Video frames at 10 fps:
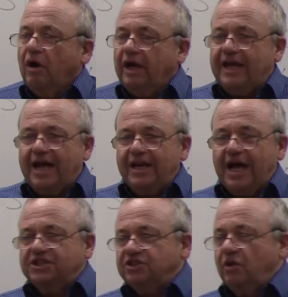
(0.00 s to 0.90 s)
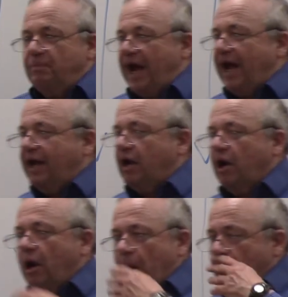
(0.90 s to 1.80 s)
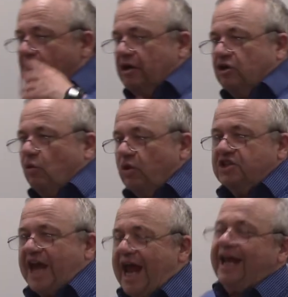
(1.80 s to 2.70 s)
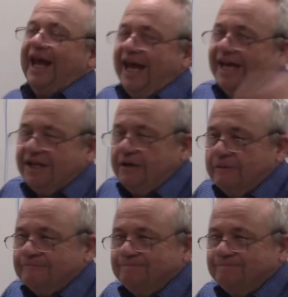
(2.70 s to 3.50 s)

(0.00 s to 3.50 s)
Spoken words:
And that national bank would take in